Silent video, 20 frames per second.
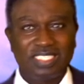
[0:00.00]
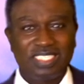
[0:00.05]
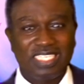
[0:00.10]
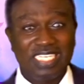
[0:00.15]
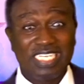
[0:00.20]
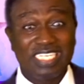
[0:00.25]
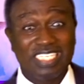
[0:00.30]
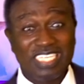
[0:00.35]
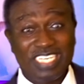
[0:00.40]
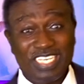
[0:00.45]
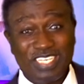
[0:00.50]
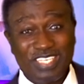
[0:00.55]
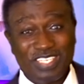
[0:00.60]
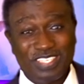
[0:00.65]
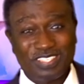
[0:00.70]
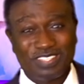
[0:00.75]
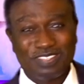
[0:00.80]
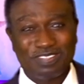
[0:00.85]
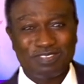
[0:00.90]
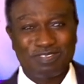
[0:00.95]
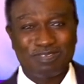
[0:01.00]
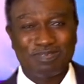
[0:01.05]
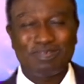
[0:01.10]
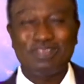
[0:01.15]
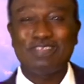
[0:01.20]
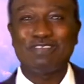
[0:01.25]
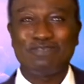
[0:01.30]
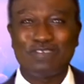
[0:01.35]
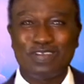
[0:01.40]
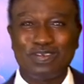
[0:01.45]
Indeed,
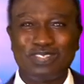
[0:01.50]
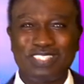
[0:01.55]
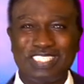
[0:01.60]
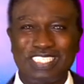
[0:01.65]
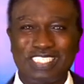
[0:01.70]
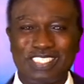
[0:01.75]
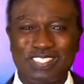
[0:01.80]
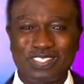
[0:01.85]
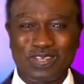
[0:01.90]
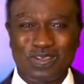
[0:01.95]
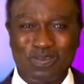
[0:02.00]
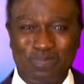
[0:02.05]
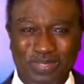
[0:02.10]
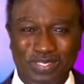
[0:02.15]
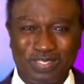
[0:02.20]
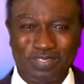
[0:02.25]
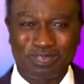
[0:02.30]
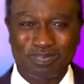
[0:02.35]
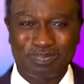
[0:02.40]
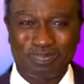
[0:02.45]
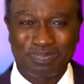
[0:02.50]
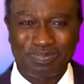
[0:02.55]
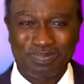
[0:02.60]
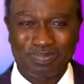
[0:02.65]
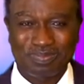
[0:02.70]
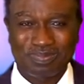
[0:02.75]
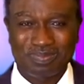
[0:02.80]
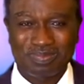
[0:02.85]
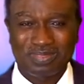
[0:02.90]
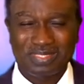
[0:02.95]
the fountain is open.
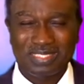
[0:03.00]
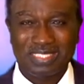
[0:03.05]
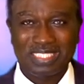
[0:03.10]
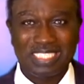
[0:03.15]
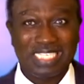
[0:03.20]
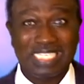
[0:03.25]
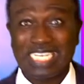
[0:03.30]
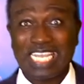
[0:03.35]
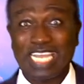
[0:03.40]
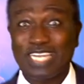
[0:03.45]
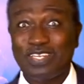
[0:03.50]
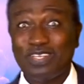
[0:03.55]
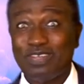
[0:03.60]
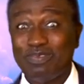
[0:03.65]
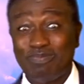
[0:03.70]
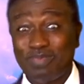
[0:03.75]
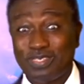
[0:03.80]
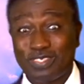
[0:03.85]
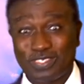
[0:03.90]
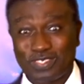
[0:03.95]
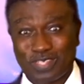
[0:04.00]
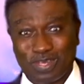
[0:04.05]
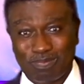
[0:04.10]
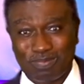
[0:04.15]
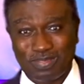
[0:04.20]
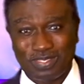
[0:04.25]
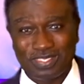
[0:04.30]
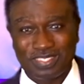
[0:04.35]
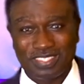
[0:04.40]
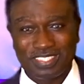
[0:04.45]
It cannot be
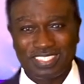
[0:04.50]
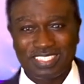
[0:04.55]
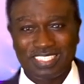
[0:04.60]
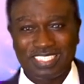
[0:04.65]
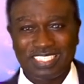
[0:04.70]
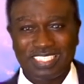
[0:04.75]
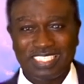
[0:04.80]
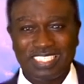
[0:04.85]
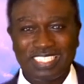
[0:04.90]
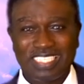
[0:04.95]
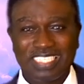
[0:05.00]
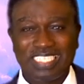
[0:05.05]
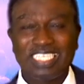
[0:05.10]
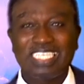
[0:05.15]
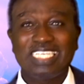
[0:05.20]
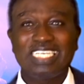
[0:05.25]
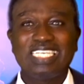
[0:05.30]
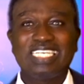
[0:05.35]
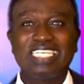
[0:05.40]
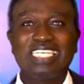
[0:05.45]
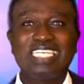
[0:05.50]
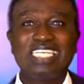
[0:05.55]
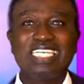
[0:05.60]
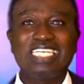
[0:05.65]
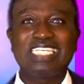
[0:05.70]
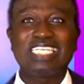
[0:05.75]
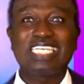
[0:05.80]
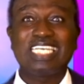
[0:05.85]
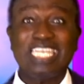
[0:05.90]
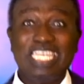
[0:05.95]
stopped.
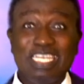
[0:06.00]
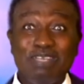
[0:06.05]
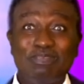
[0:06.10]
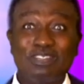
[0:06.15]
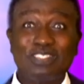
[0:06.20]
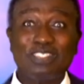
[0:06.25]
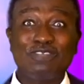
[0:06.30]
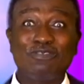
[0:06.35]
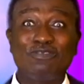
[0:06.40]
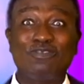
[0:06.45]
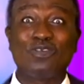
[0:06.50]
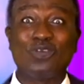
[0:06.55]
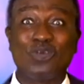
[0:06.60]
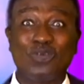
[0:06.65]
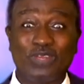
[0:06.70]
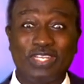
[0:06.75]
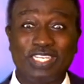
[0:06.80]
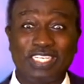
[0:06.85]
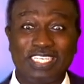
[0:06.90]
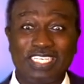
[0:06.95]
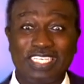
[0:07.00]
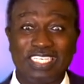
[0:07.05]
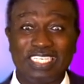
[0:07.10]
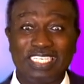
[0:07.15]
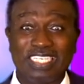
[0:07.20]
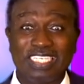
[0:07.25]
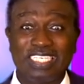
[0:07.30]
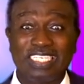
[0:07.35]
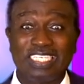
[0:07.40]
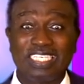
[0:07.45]
It keeps flowing.
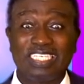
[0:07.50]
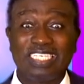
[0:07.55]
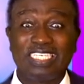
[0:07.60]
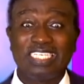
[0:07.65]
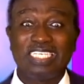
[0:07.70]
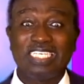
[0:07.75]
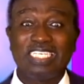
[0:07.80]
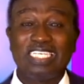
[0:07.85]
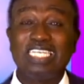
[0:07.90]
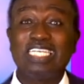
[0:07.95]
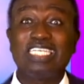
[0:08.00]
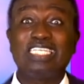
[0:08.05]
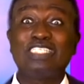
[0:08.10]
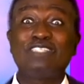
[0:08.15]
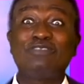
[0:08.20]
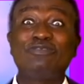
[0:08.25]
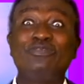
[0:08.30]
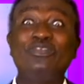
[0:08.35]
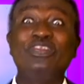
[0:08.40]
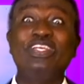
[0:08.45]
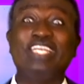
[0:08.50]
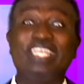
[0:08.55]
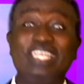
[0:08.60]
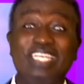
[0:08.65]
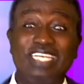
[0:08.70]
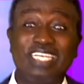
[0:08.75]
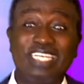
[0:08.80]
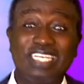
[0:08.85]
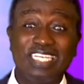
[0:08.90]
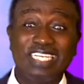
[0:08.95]
It is free.
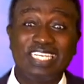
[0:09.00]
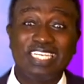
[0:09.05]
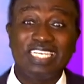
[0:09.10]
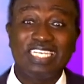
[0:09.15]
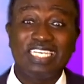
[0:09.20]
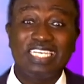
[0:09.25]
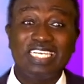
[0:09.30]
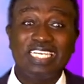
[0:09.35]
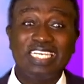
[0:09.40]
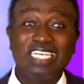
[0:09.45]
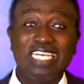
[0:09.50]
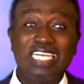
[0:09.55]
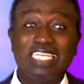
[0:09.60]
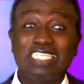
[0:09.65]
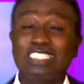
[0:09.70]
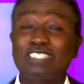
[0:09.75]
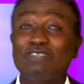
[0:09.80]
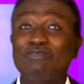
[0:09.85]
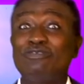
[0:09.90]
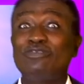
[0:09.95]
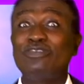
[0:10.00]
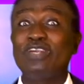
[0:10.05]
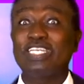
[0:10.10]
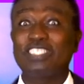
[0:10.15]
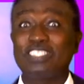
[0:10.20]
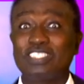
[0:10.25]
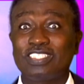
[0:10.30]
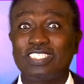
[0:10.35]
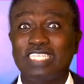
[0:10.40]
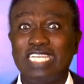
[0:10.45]
It's
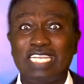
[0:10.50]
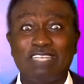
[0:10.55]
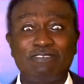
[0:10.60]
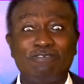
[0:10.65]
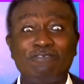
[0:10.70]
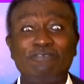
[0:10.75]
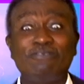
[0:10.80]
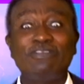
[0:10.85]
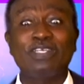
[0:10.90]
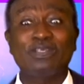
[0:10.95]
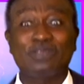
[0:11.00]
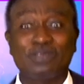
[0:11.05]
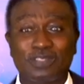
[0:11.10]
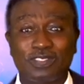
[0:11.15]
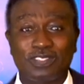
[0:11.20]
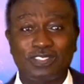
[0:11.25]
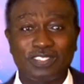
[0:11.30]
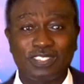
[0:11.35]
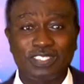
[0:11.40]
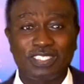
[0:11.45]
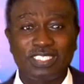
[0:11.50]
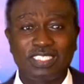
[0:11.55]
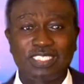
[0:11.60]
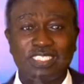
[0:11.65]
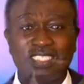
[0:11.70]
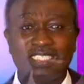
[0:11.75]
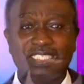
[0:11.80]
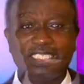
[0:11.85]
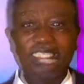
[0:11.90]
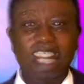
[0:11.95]
fresh. It fills.
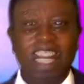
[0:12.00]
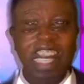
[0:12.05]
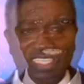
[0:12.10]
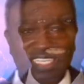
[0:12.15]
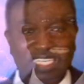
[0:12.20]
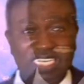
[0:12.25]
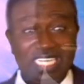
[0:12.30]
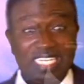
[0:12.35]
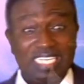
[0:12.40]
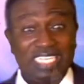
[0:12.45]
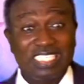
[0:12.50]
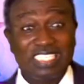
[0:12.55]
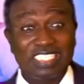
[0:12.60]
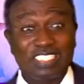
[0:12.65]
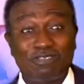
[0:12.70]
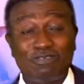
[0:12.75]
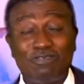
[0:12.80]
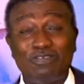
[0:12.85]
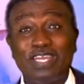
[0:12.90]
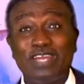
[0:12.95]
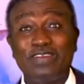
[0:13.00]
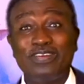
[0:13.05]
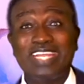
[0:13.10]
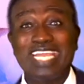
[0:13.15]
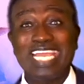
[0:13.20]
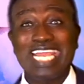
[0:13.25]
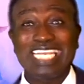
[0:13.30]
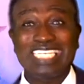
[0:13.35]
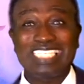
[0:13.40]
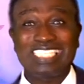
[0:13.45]
And it is
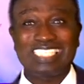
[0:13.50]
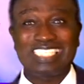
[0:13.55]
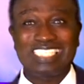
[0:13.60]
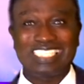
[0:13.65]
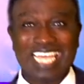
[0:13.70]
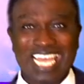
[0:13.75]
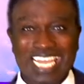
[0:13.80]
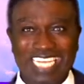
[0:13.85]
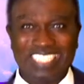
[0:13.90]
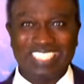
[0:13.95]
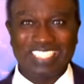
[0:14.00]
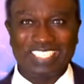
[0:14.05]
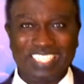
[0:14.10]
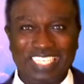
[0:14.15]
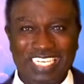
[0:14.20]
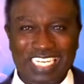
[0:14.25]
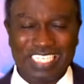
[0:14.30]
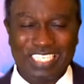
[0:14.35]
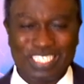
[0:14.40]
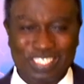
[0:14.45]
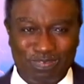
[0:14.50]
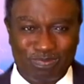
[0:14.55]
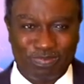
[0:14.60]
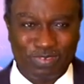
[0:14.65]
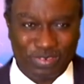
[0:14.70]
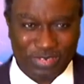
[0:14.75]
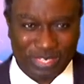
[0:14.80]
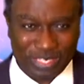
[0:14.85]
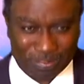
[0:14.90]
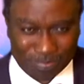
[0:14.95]
very exciting. Let us
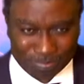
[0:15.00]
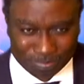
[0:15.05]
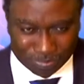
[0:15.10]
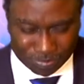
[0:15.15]
pray.